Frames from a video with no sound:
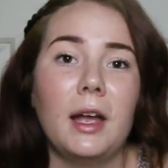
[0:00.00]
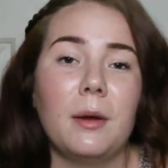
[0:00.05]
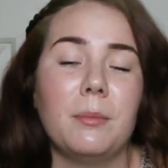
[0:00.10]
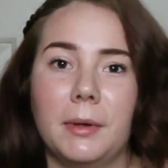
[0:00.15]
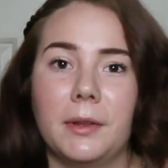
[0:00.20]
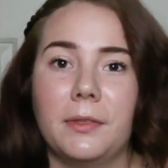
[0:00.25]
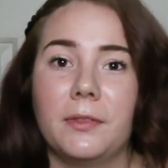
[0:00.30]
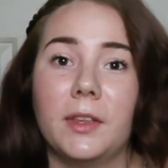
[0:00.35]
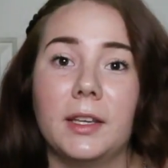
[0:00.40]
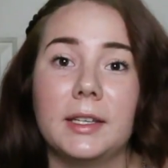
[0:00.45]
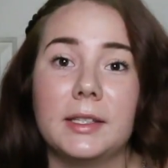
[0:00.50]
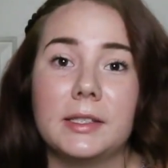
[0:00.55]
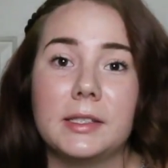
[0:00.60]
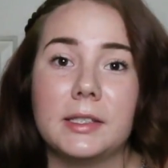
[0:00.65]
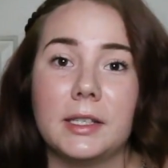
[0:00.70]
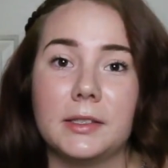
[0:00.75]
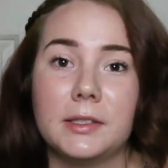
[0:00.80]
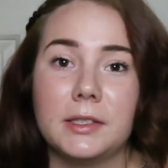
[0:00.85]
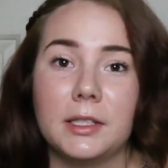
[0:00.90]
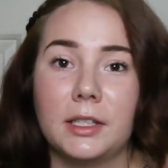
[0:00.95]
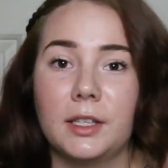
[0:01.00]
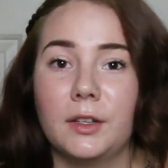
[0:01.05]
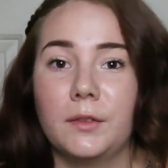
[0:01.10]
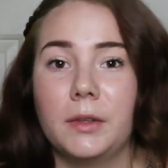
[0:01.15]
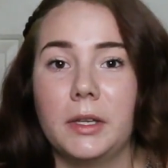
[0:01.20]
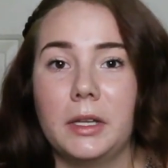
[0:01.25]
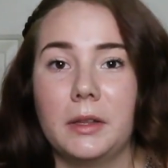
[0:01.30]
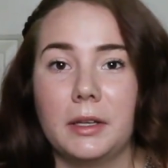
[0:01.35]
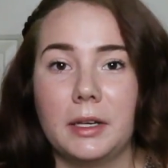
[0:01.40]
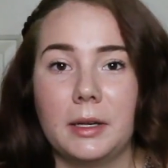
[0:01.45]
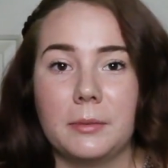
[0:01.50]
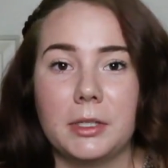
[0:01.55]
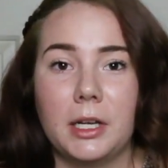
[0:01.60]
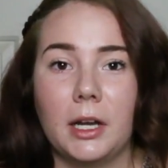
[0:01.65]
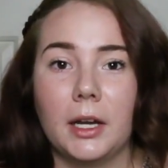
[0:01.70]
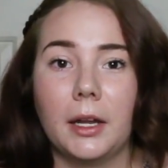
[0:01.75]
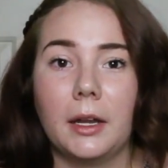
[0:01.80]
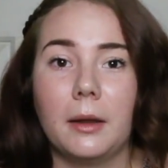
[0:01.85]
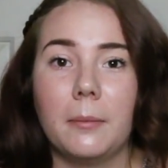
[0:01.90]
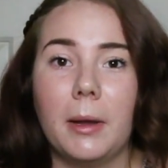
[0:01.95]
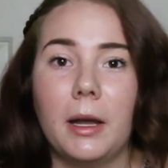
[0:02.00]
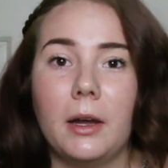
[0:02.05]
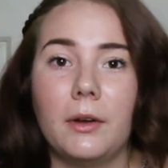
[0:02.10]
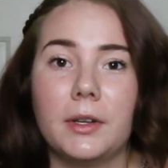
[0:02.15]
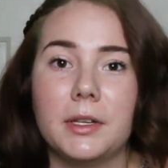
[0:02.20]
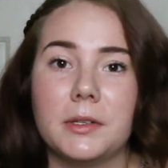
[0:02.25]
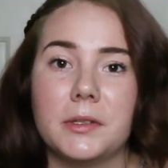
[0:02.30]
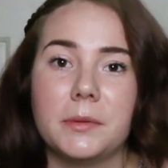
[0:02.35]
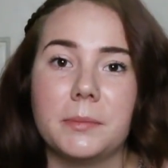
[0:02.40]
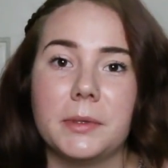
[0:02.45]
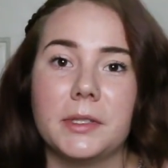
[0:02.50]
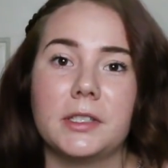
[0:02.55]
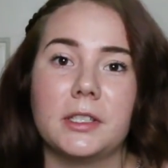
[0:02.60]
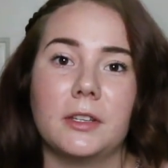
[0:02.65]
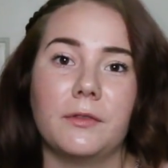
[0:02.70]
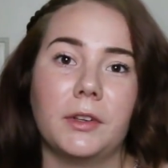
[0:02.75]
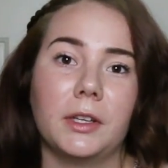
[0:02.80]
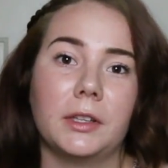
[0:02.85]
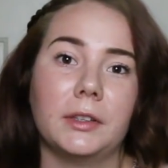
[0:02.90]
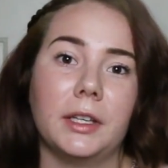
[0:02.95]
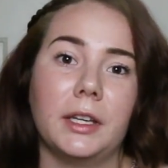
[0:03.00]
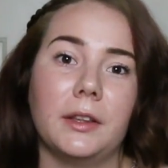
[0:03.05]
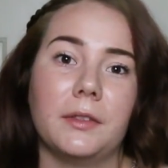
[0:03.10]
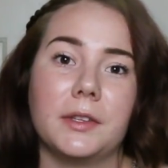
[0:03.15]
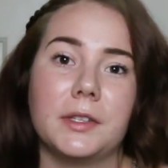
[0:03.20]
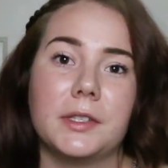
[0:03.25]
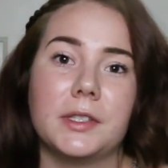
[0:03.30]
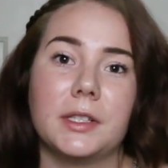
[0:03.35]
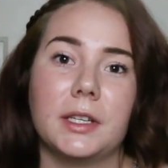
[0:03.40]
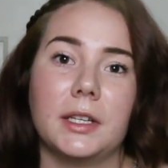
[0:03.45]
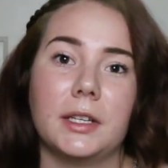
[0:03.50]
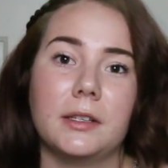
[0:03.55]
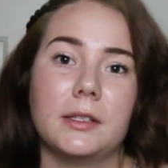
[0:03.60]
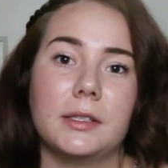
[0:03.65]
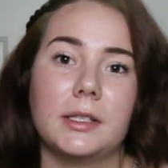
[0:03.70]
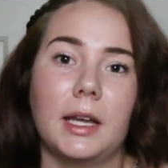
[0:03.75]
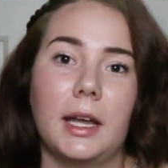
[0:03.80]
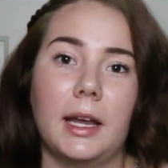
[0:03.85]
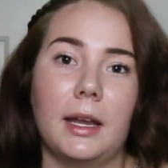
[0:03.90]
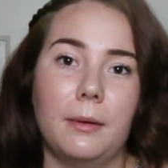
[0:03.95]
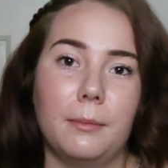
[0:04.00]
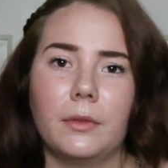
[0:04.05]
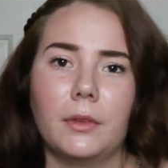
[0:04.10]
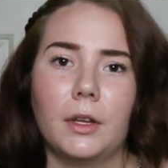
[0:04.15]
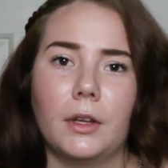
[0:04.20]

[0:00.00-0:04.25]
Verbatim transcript: but this sensitivity that I'm talking about is specifically the skin type.